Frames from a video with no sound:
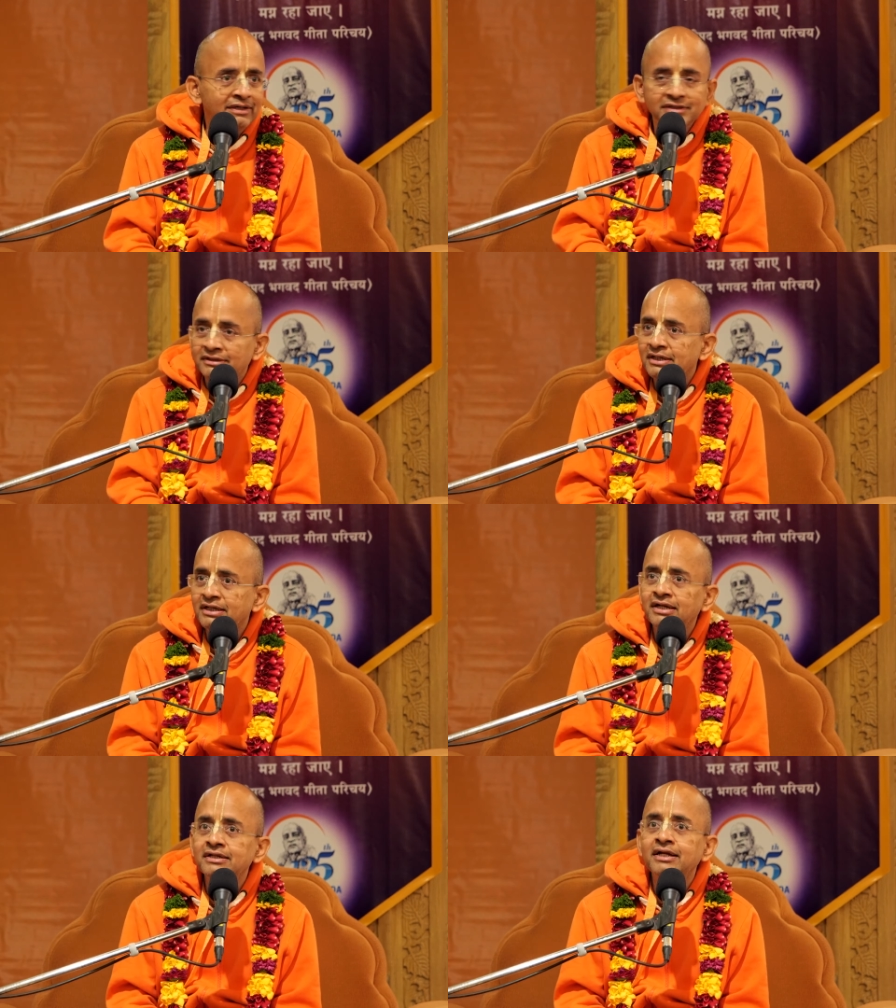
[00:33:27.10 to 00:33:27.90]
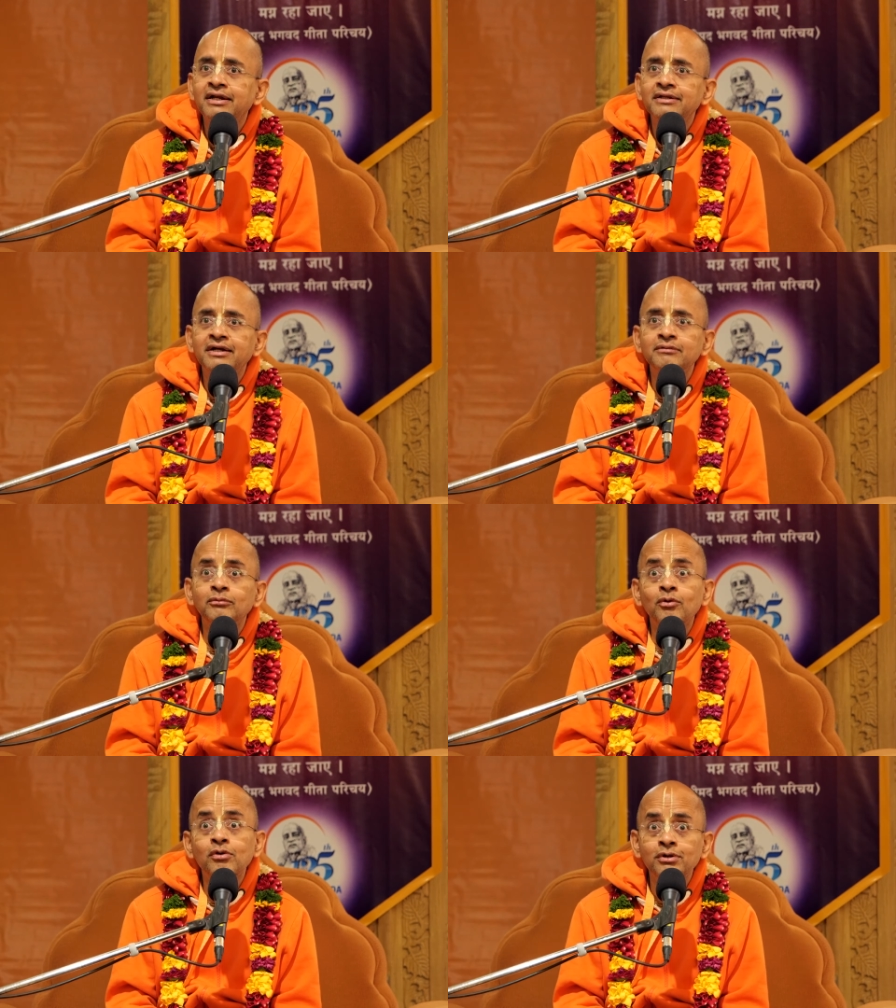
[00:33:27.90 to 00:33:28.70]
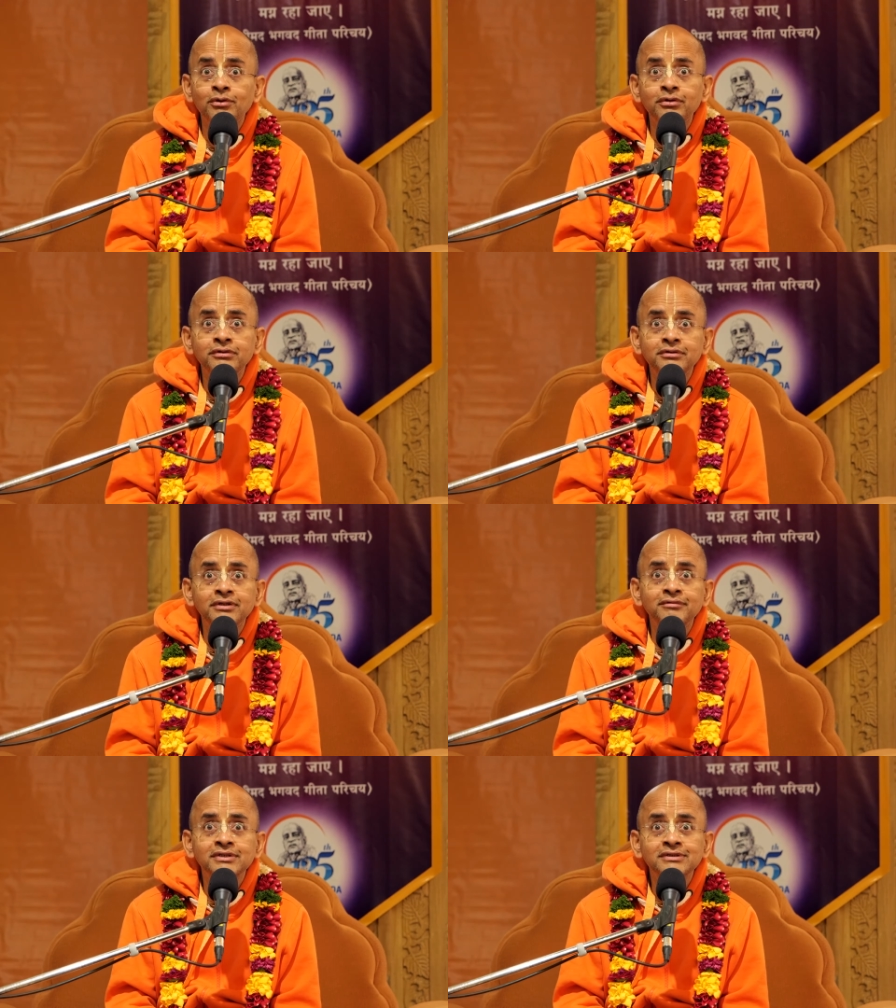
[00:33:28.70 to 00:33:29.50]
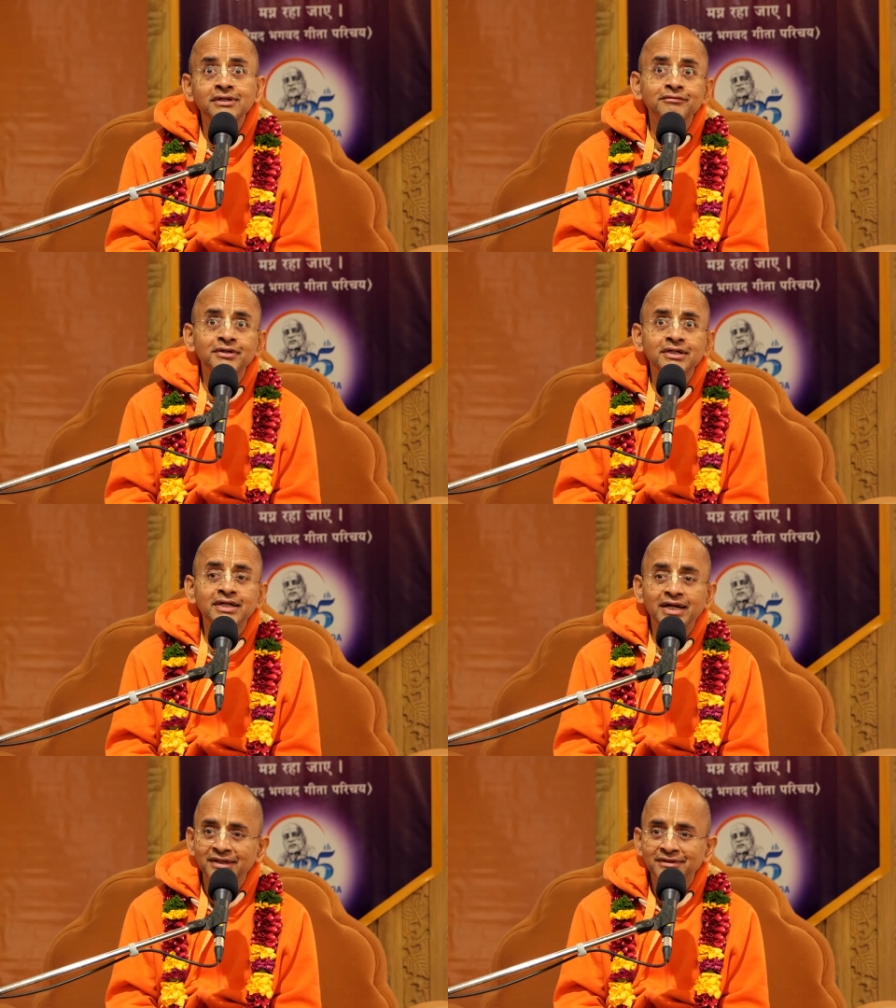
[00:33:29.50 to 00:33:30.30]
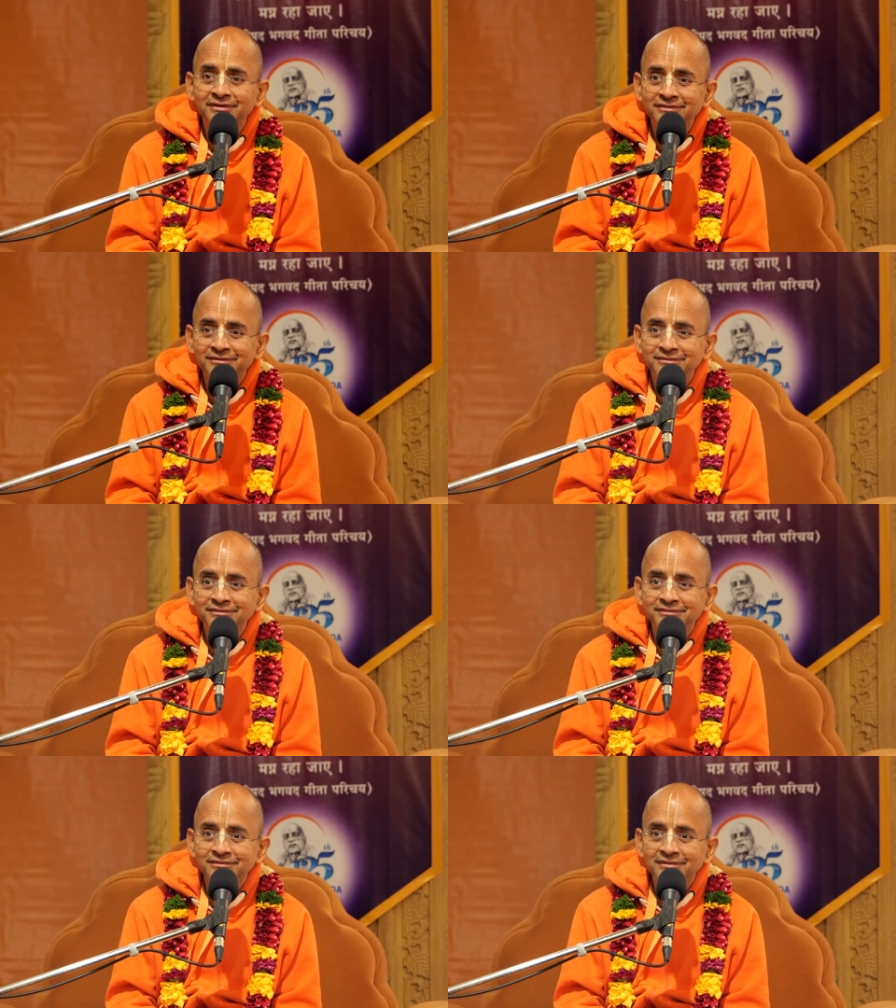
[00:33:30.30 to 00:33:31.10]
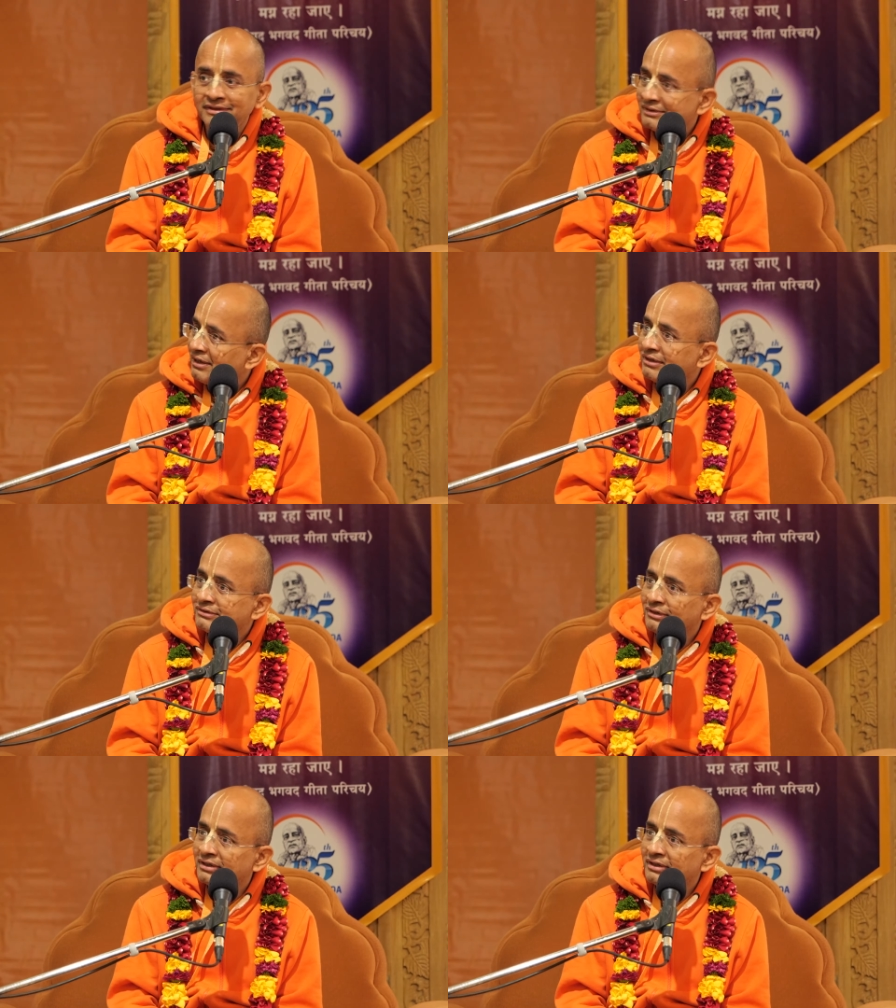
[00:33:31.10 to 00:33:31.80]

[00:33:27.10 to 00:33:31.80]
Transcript: Lord Chaitanya and Nityananda are more known to the Western world than Krishna also.